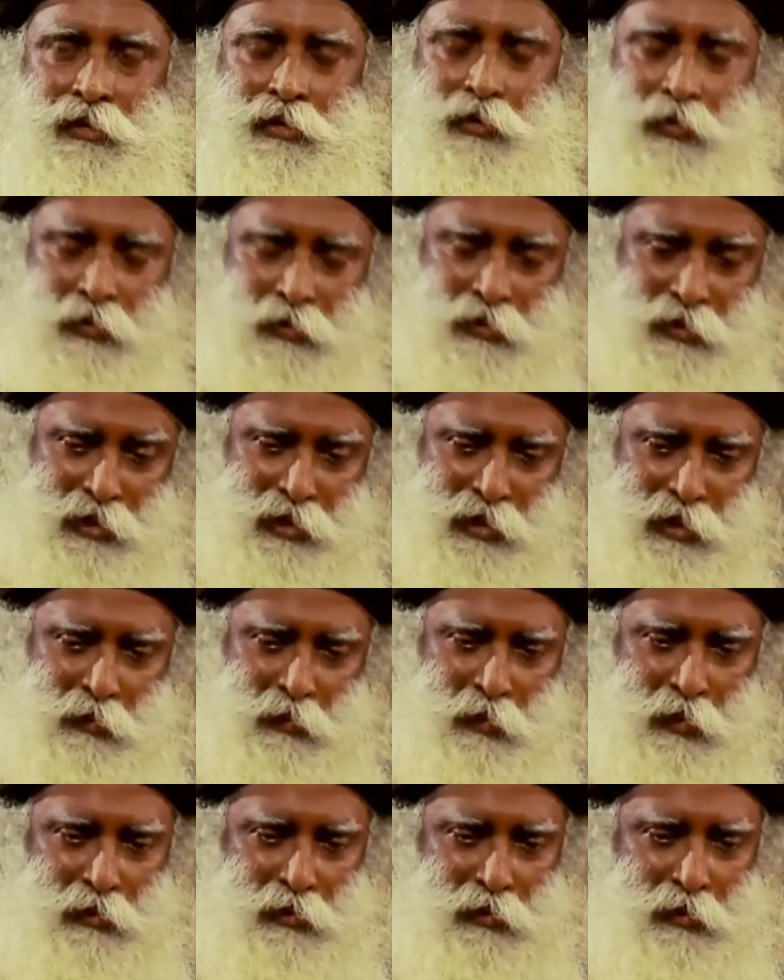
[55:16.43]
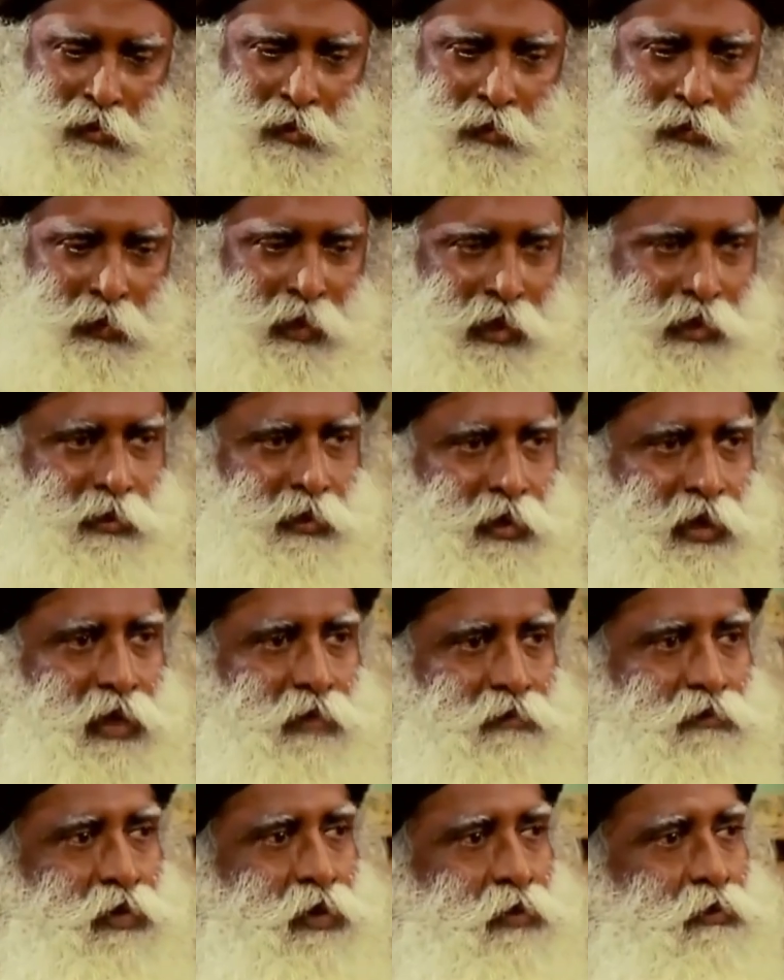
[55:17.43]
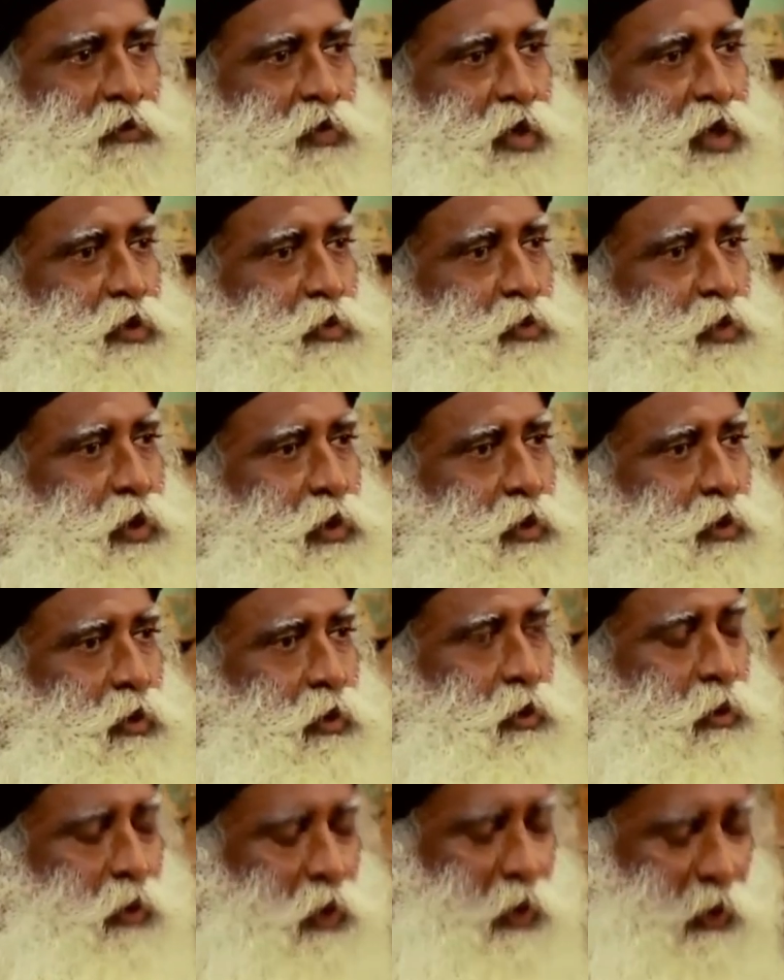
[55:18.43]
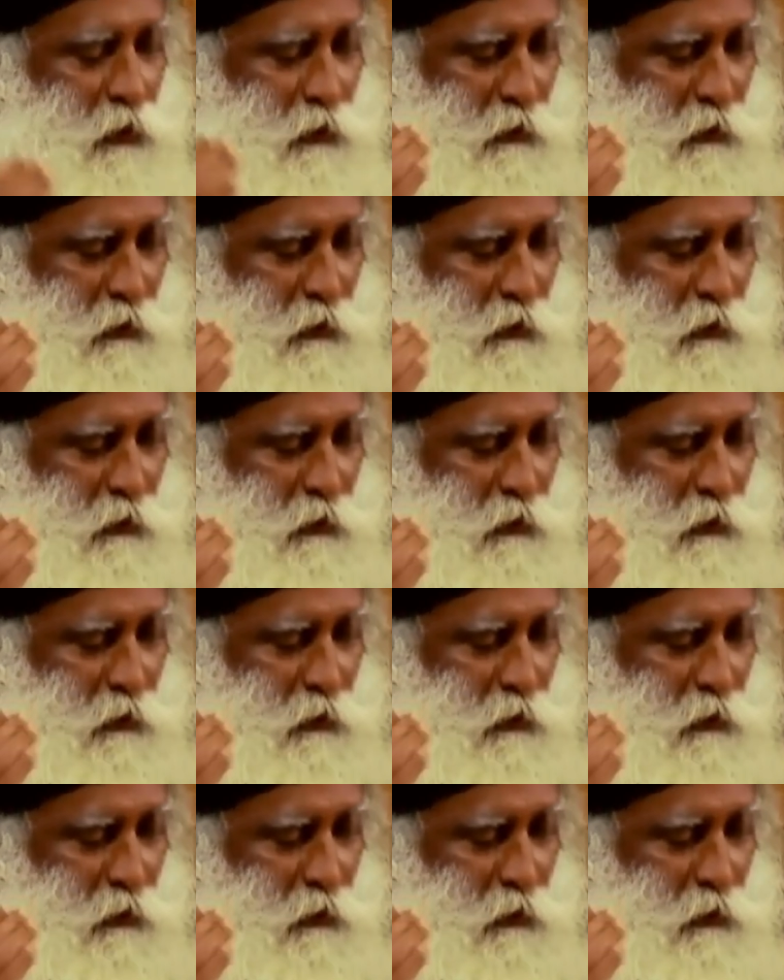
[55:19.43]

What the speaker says: You really want to know where you came from, where you will go,